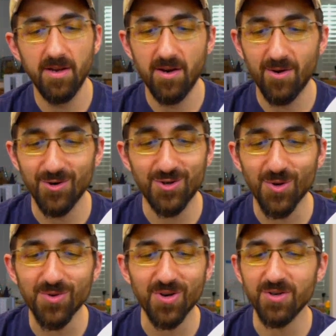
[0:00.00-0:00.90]
Her
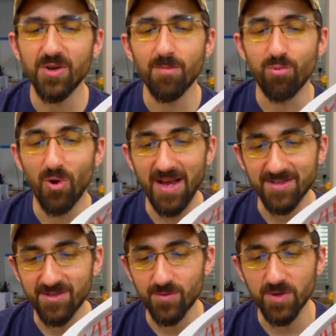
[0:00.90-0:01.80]
shoulders, her
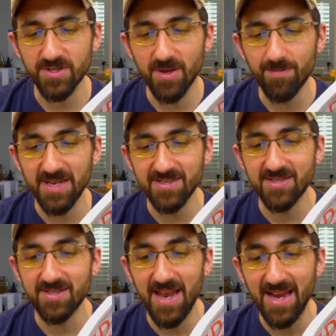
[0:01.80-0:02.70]
breasts were something
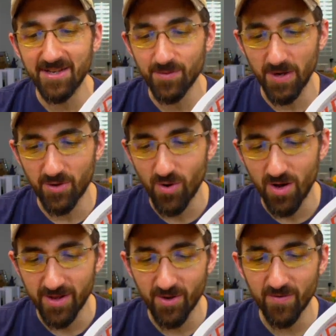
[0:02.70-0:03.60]
snakes went
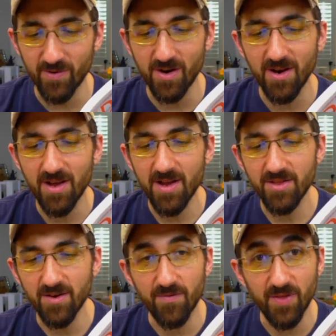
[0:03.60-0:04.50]
crawling over,
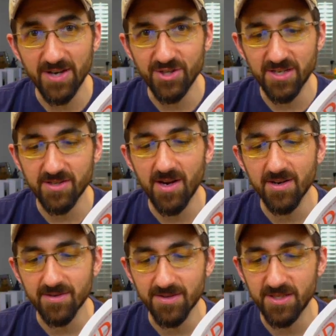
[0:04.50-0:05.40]
their flashing
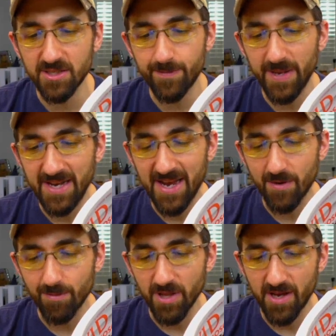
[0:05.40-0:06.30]
tongues spitting
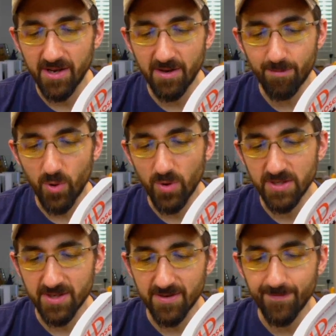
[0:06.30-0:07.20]
out blood and
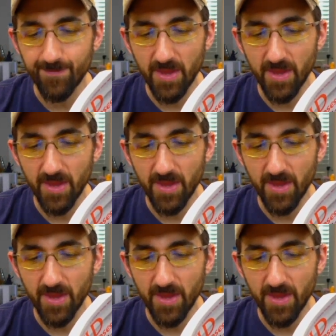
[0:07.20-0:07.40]
poison.